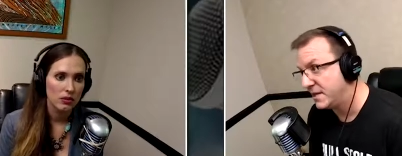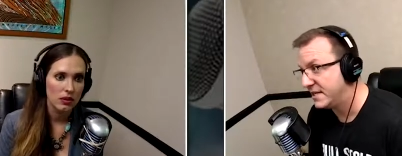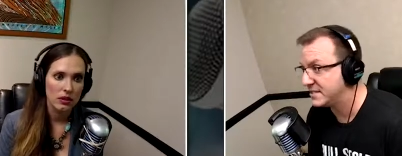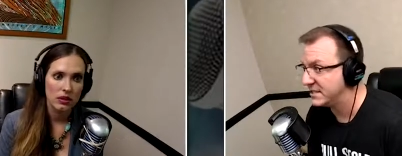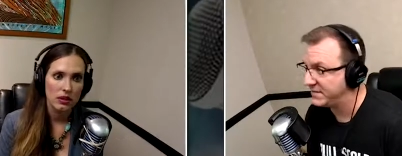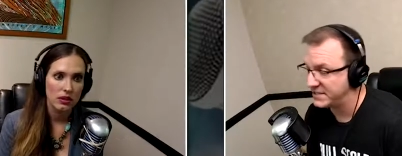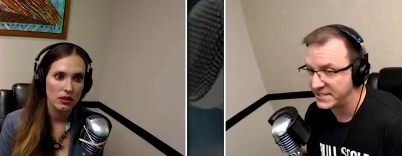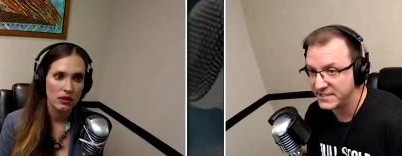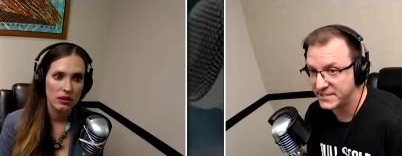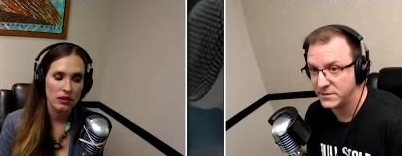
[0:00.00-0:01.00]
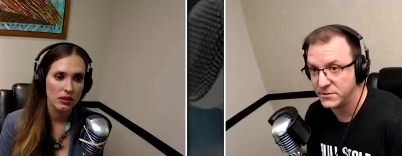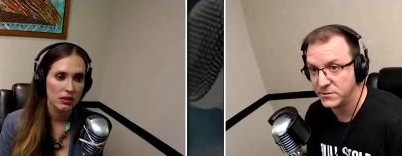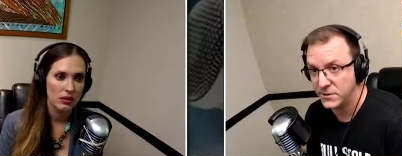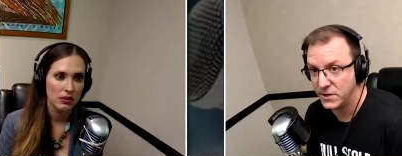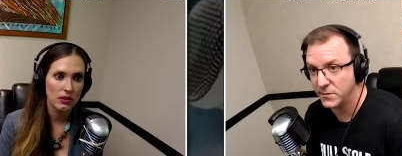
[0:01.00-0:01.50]
Speaker 1: this. And if it sits there
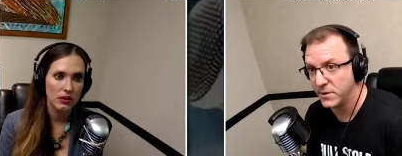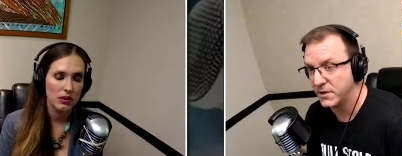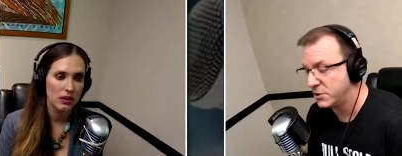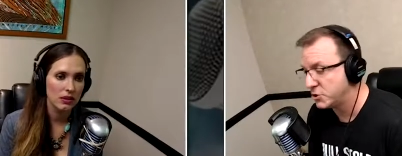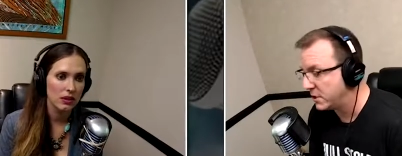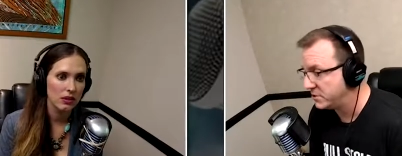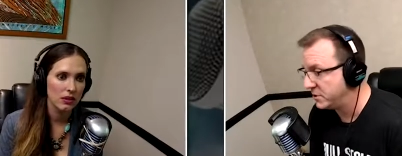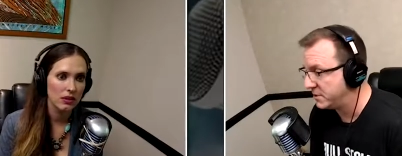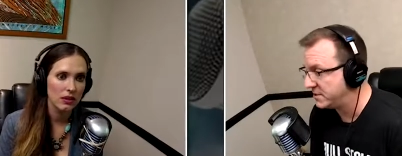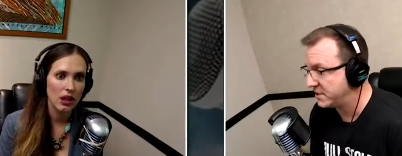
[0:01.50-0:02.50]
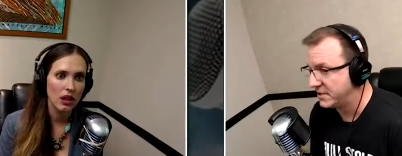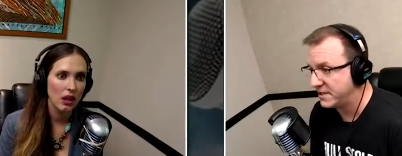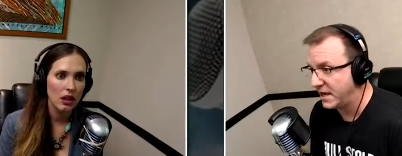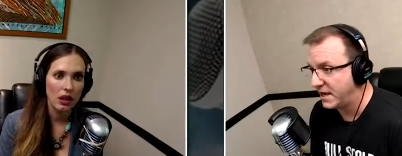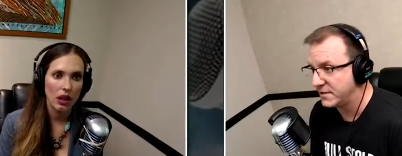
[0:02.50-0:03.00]
too long, we're going to charge you a zillion
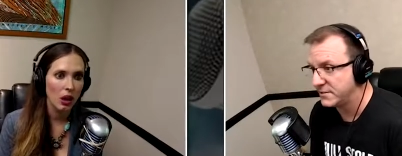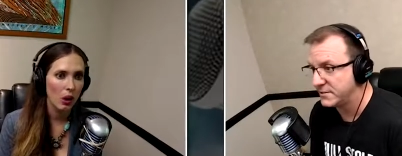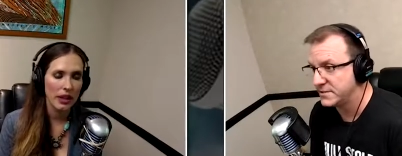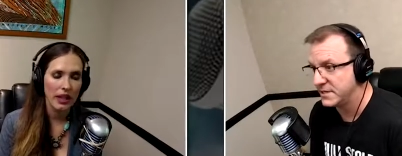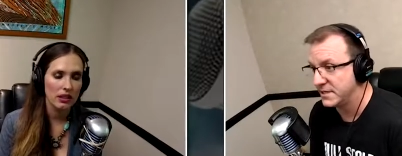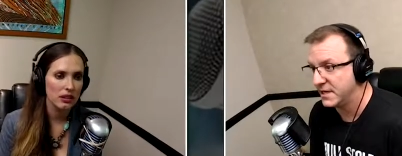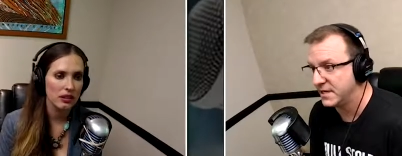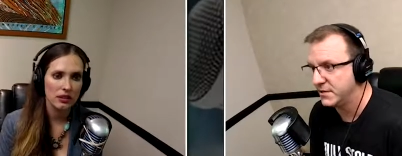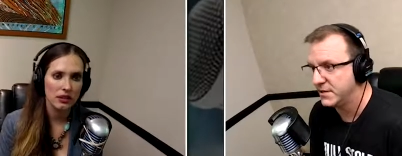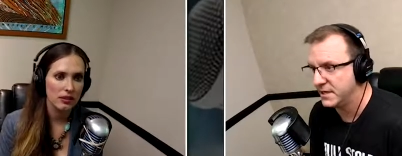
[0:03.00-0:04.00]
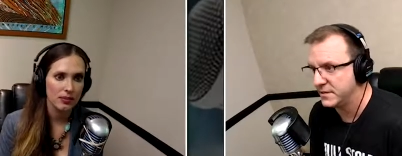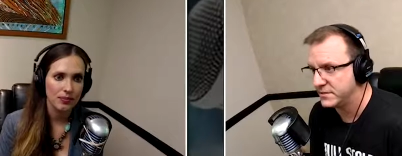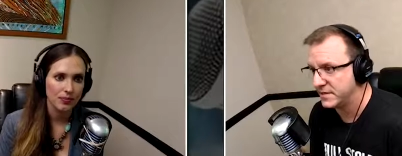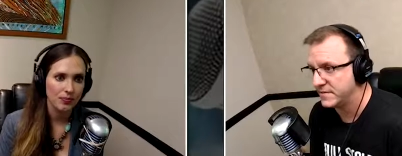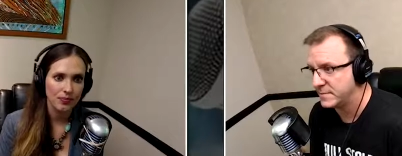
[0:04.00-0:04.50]
oh, dollars. Oh, yeah. And like, you can get
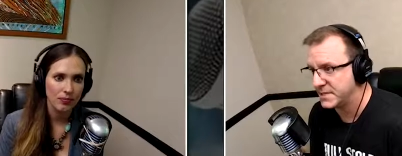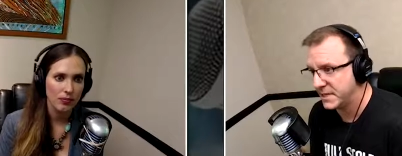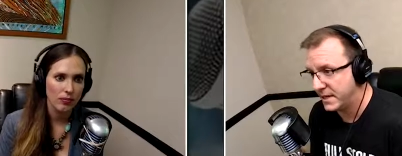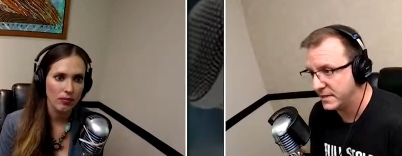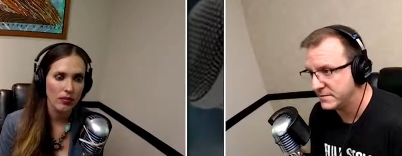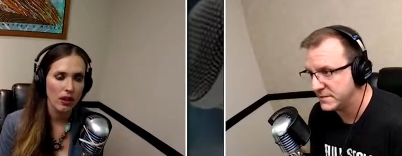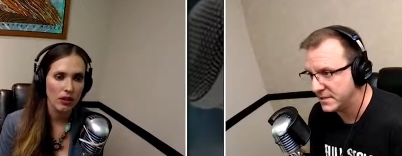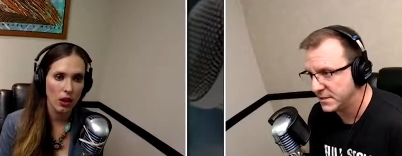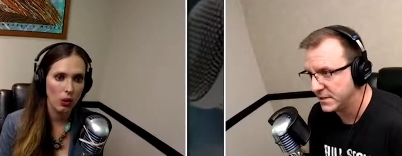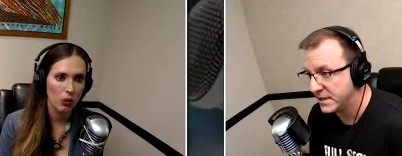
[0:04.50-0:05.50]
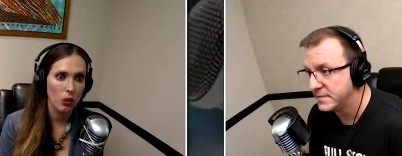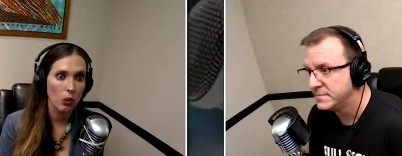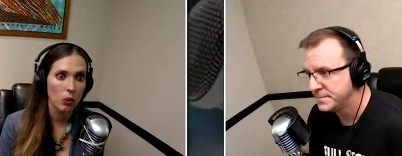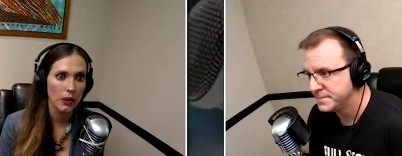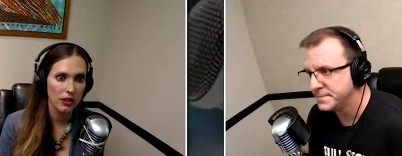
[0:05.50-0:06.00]
yourself upside down in oh, a hurry.
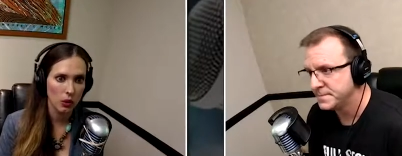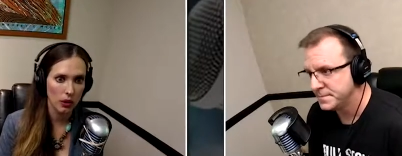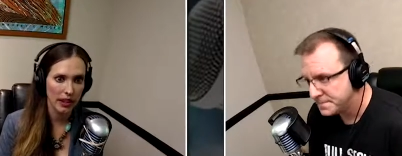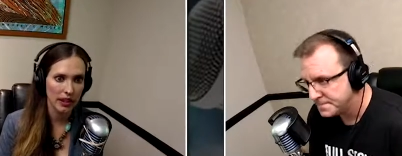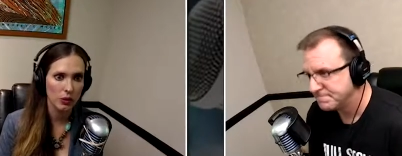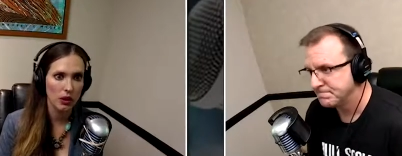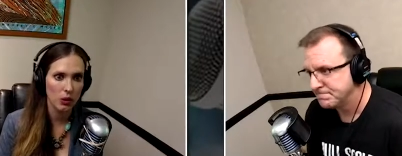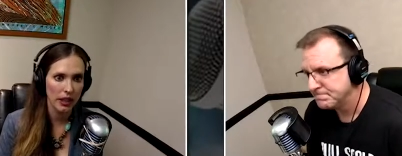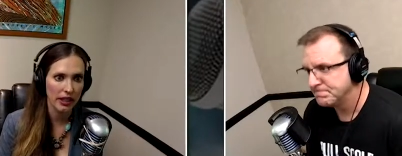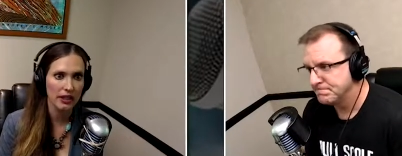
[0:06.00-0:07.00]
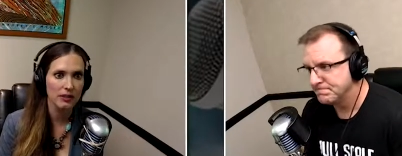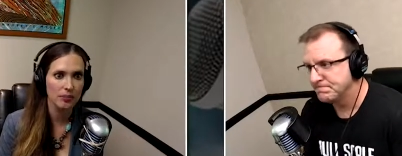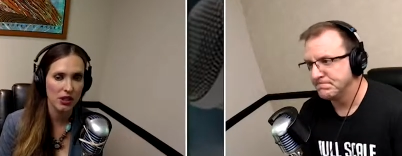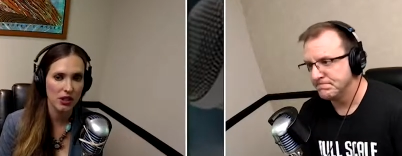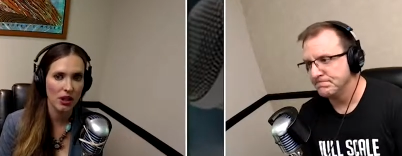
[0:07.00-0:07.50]
Speaker 2: Real quick, real quick.
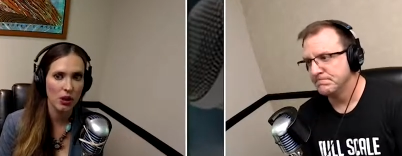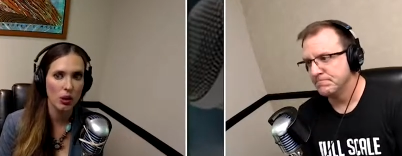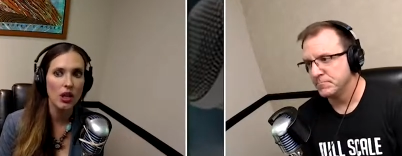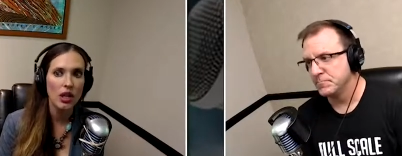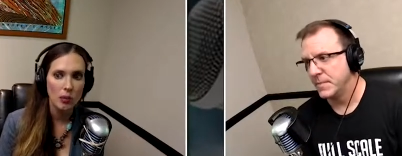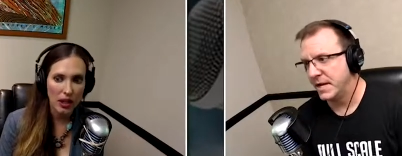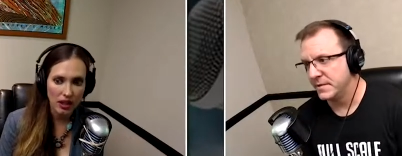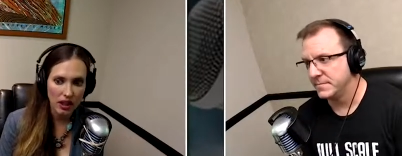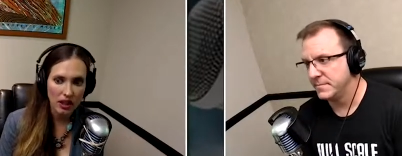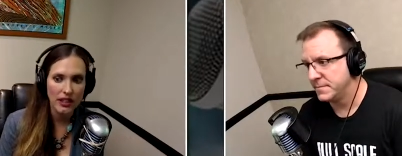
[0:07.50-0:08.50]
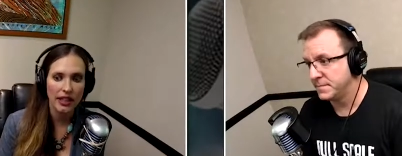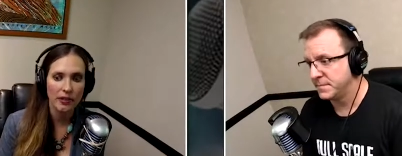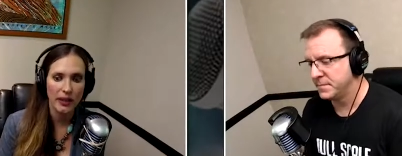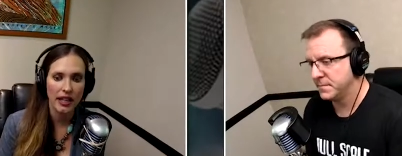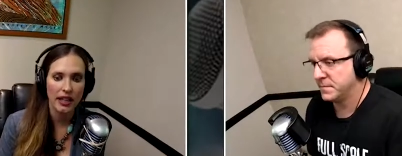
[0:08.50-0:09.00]
So, yeah. but I love the
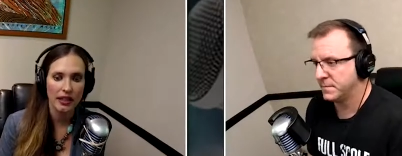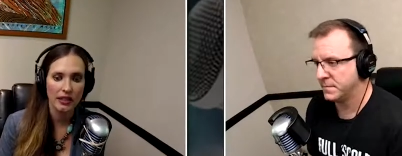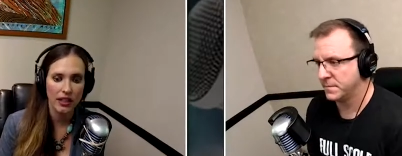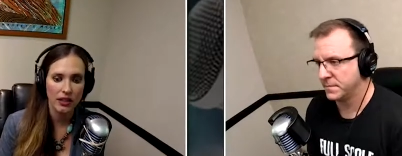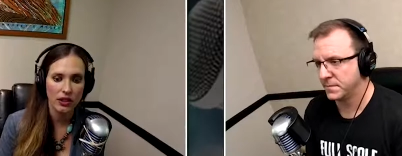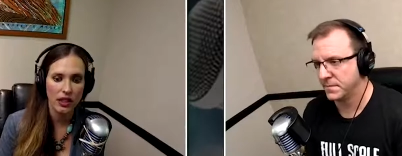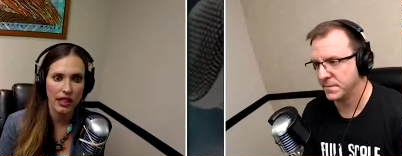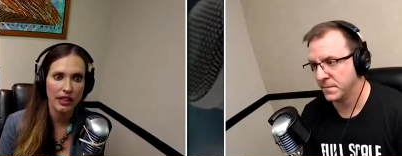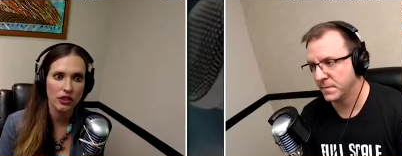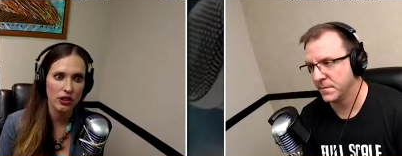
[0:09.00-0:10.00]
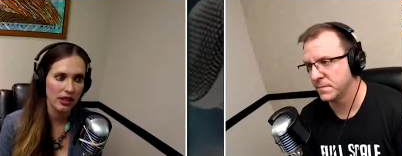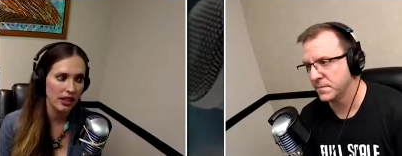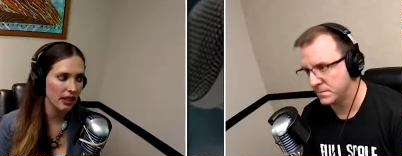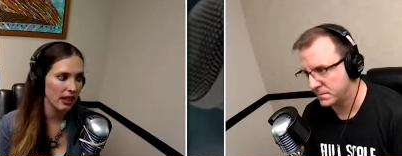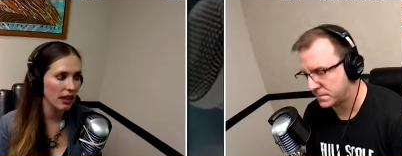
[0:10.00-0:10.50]
FBA, you know, then I can just
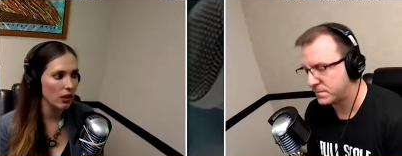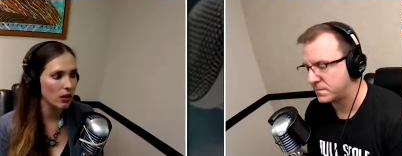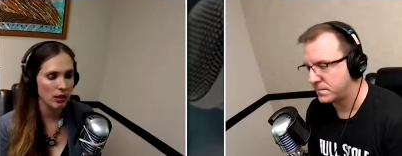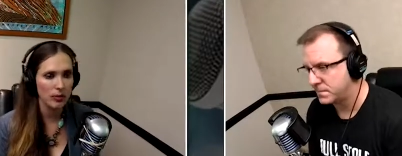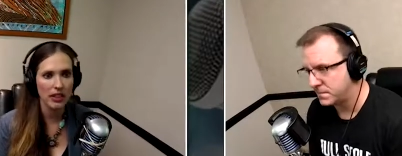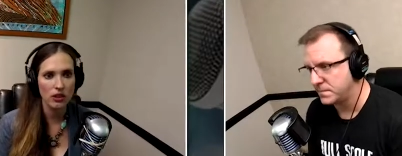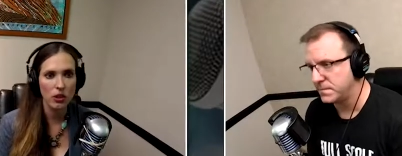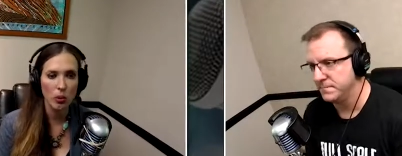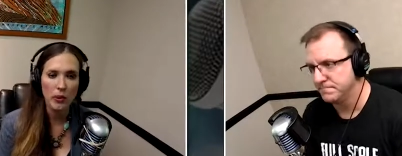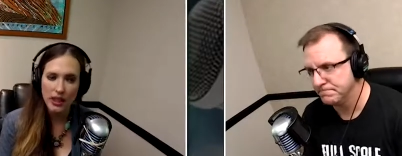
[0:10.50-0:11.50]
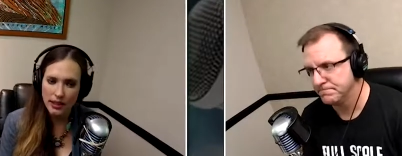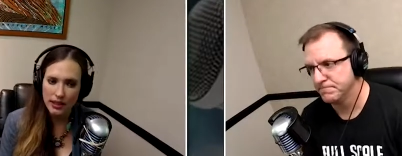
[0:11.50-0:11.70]
see like, oh, something sold. But that's